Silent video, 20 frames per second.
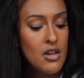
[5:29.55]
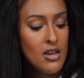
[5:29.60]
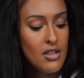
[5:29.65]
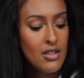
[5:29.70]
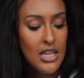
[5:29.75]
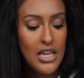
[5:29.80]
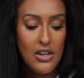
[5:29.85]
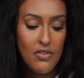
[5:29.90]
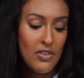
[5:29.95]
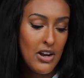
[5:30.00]

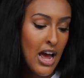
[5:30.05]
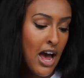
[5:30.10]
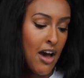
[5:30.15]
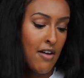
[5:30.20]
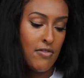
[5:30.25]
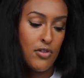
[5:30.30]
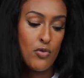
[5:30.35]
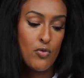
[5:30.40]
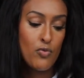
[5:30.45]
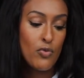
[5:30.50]
They even
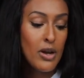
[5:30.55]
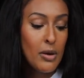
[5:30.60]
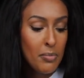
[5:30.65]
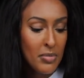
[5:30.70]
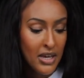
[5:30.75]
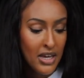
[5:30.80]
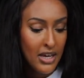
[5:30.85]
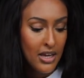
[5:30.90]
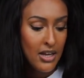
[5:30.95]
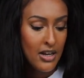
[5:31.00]
have the
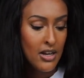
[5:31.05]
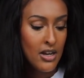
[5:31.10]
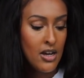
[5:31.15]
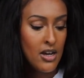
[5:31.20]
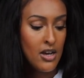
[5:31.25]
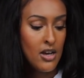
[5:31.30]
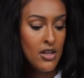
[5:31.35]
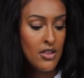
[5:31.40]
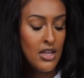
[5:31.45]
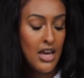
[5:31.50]
ribbon,
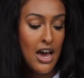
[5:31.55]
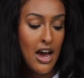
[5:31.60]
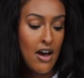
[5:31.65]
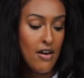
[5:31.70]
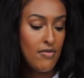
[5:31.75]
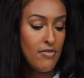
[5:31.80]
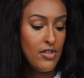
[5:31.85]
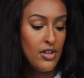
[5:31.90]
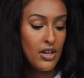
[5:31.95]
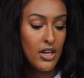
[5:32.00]
they
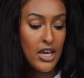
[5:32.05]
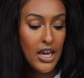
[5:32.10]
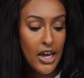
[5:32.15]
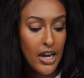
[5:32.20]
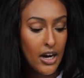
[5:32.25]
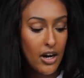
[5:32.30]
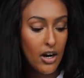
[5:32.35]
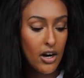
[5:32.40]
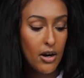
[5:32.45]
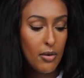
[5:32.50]
have the
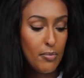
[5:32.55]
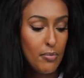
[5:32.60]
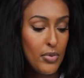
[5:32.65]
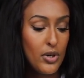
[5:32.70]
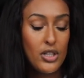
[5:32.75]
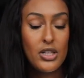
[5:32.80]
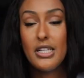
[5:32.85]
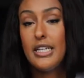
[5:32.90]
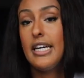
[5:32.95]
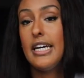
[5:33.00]
care
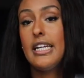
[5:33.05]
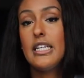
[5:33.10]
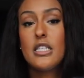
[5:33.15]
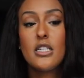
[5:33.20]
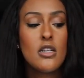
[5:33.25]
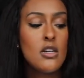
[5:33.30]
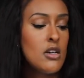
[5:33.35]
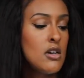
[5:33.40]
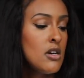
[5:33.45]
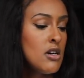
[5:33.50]
booklet,